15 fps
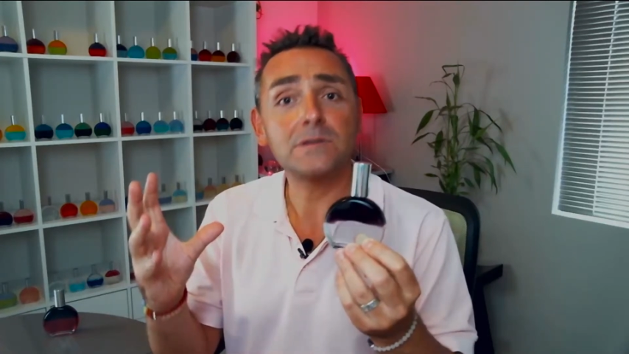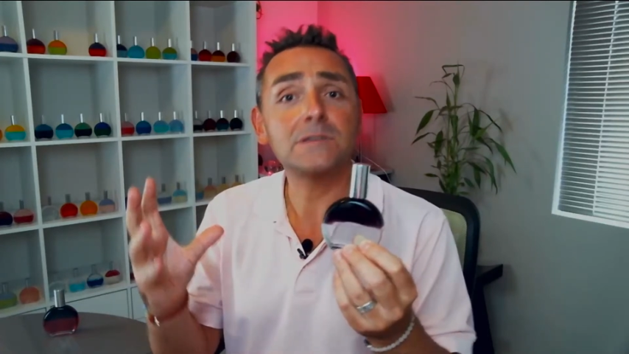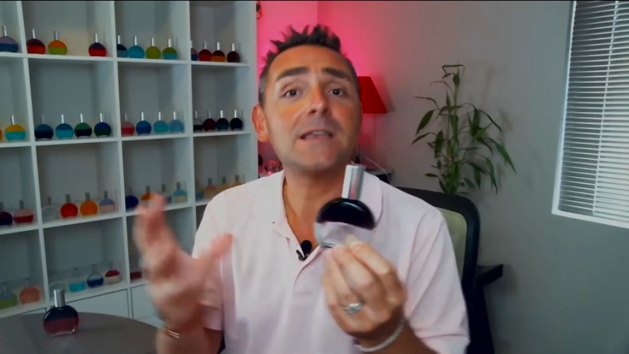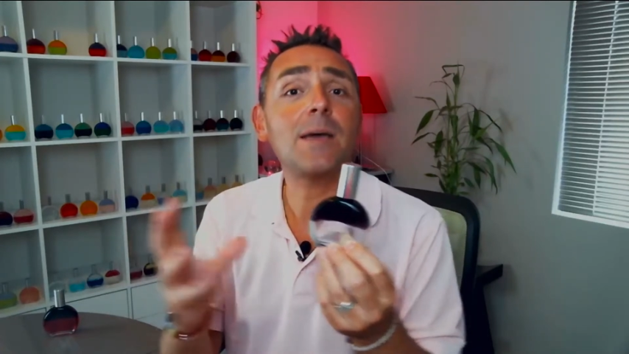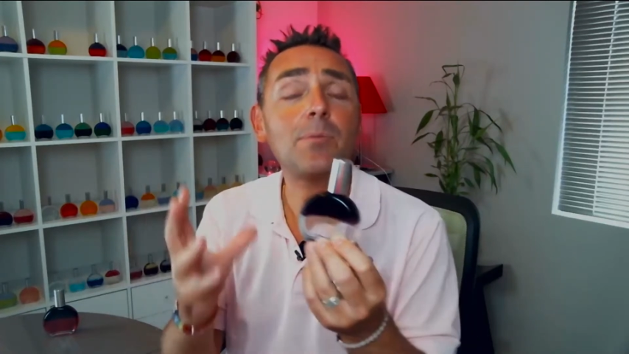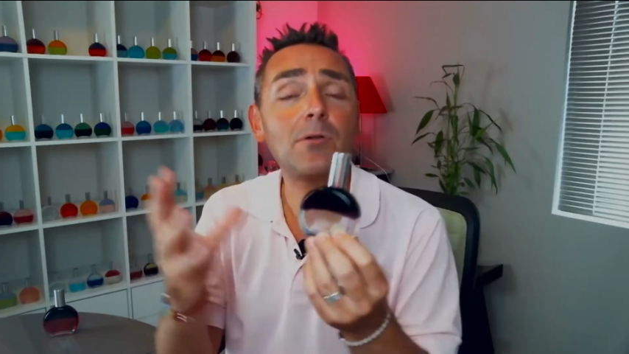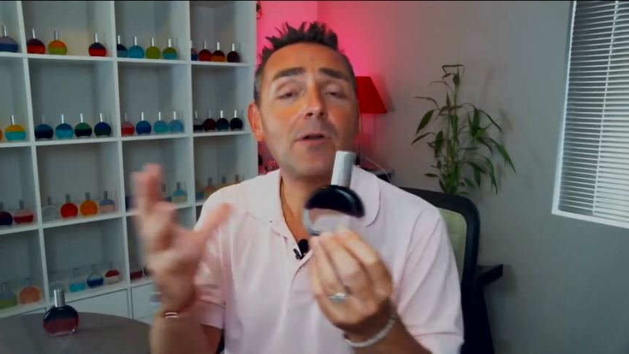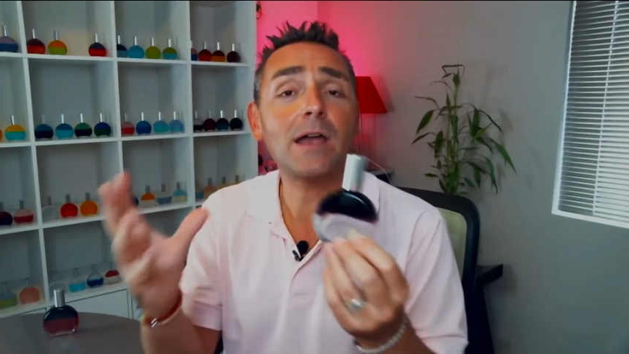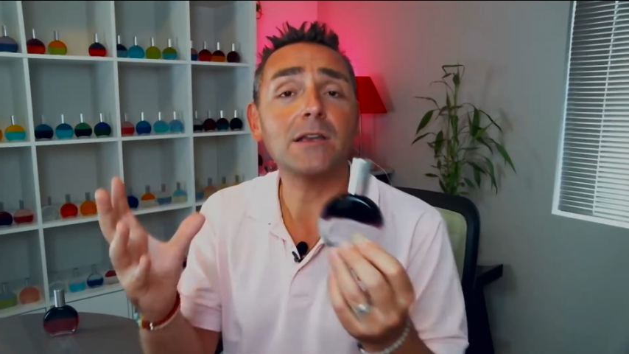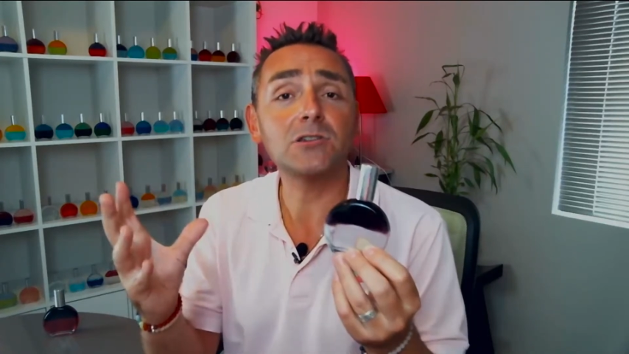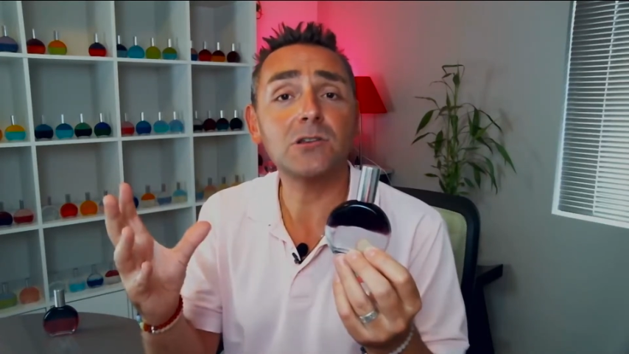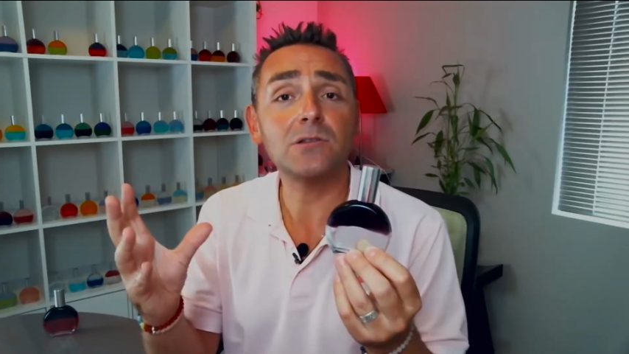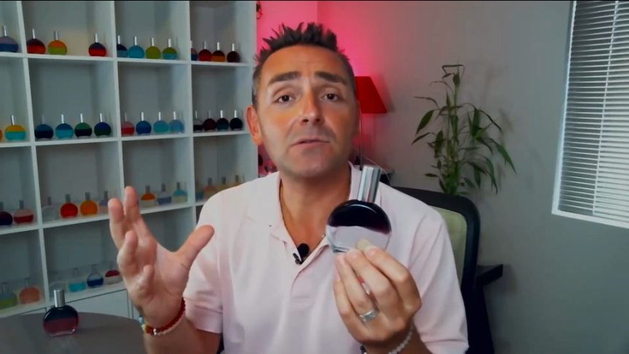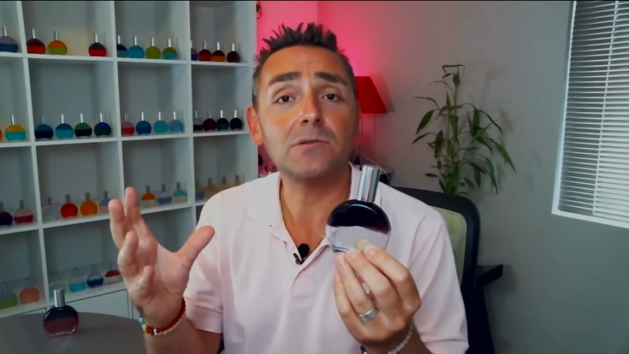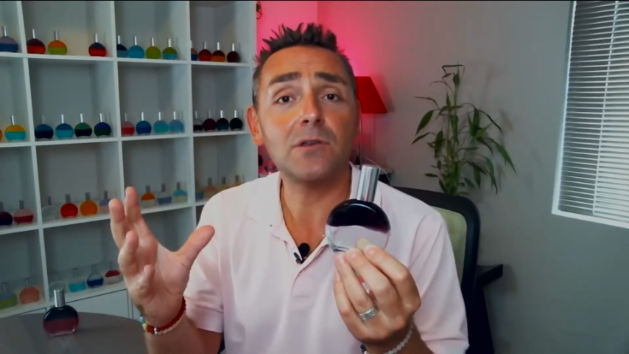
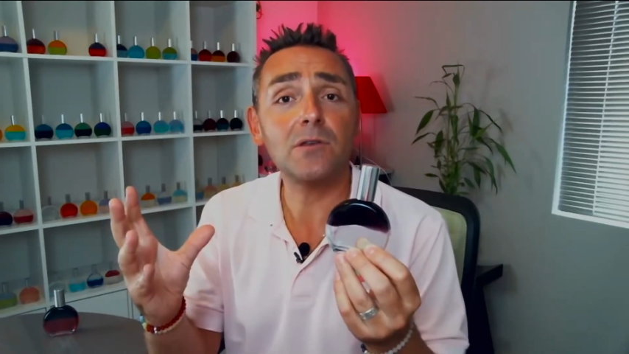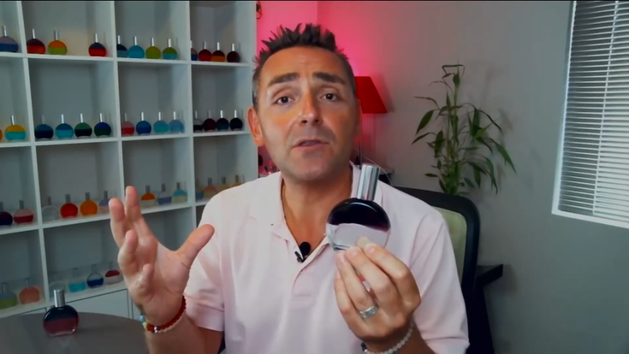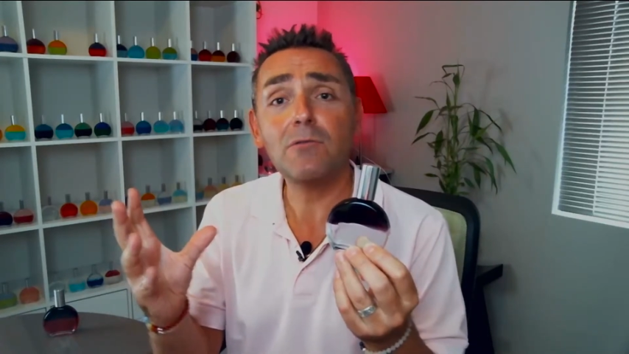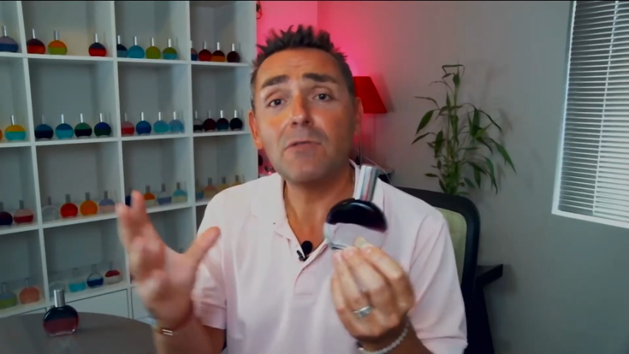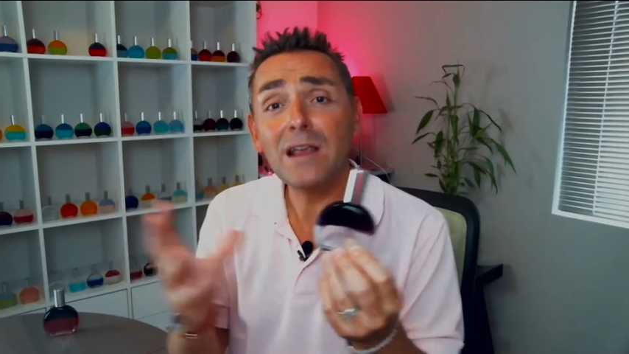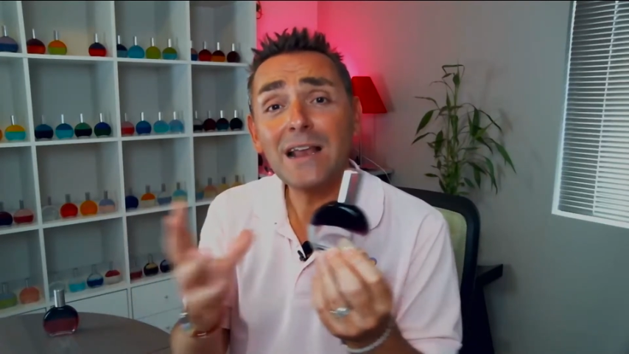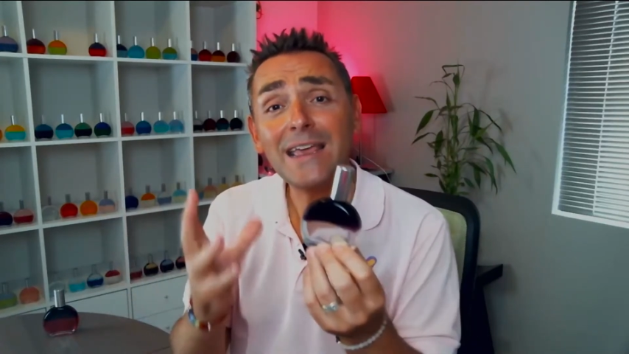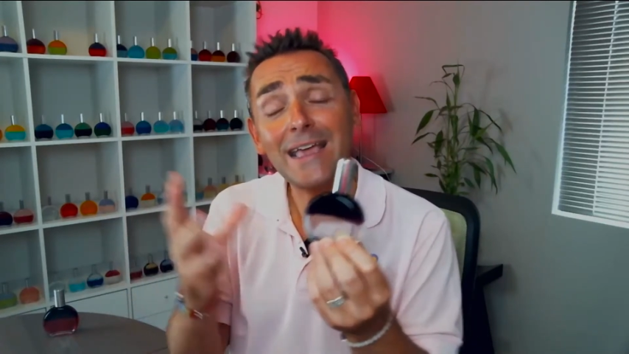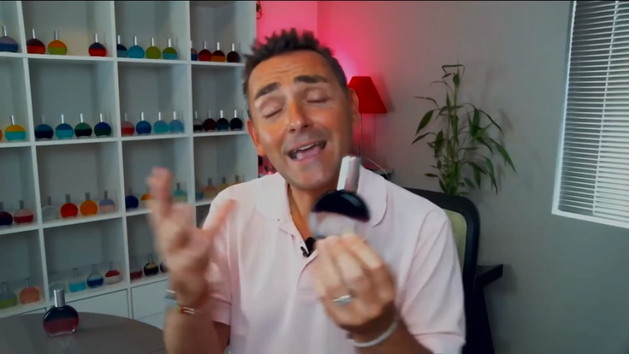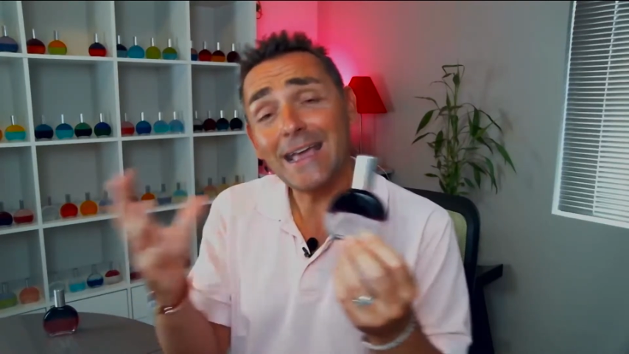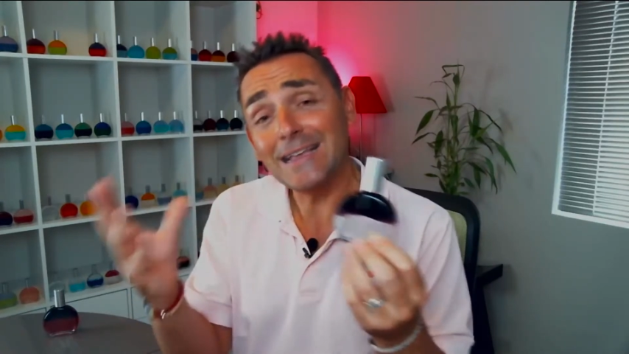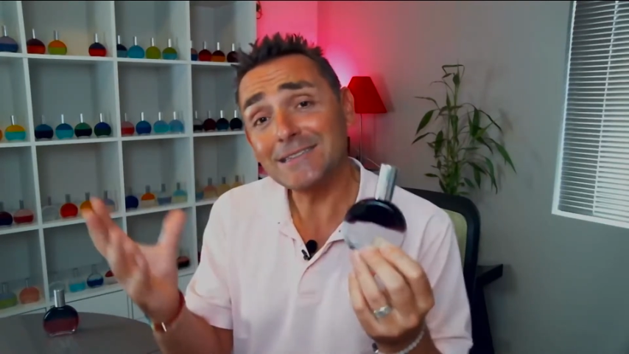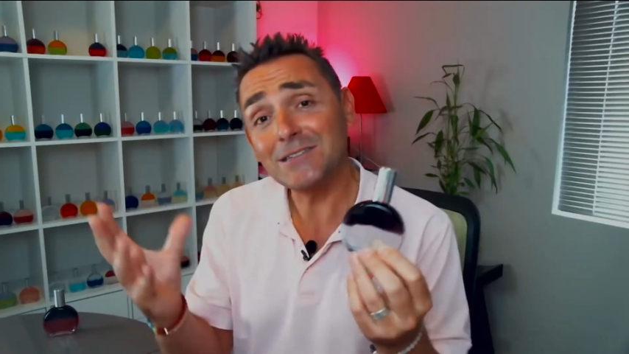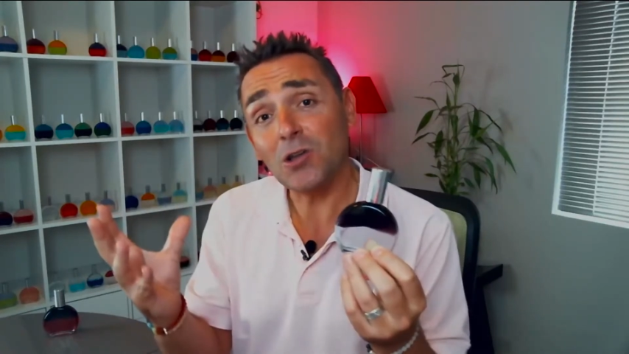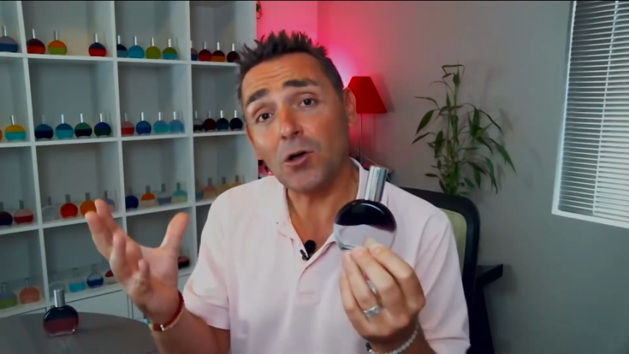separation, that there really
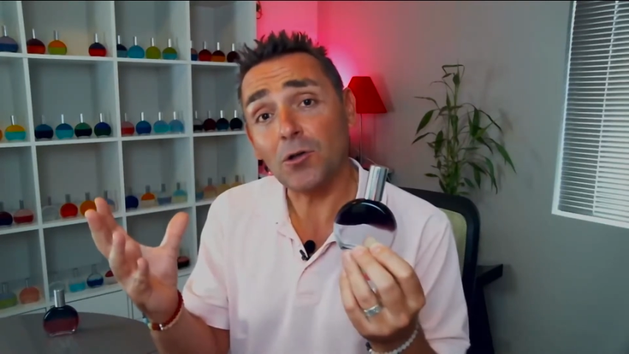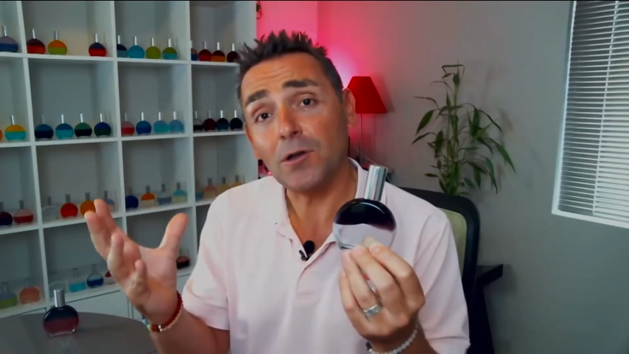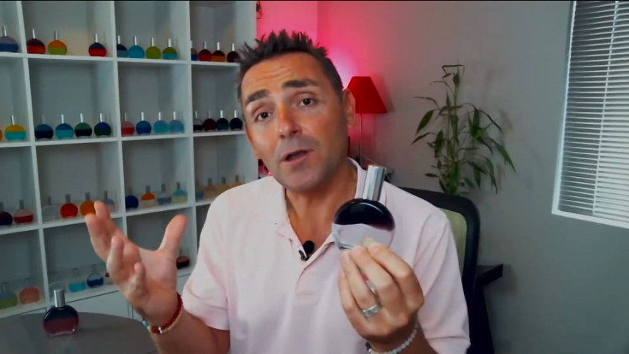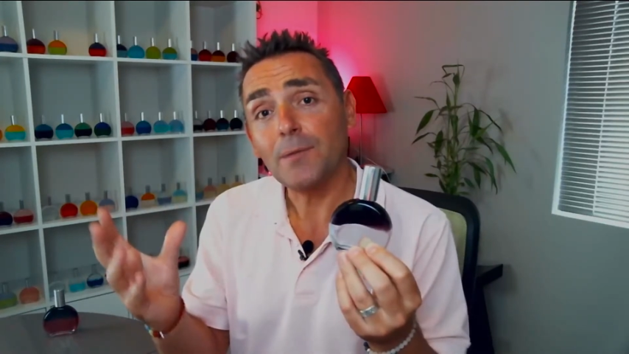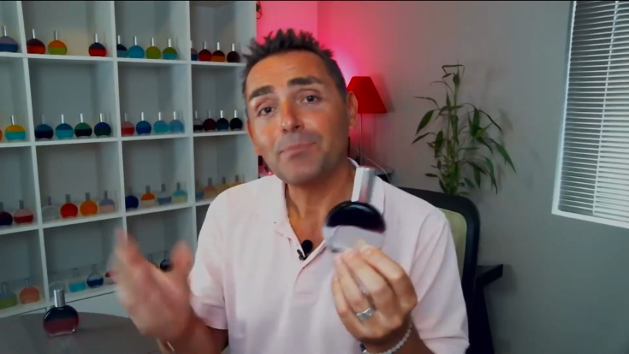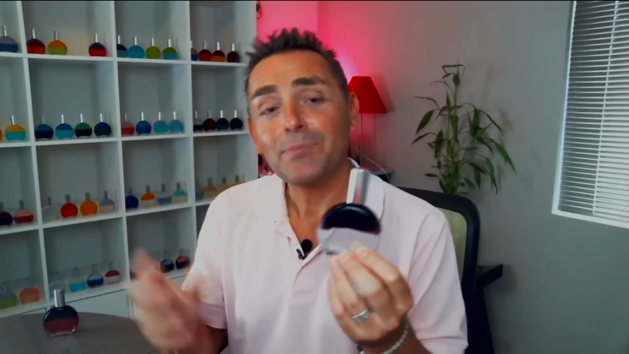is none.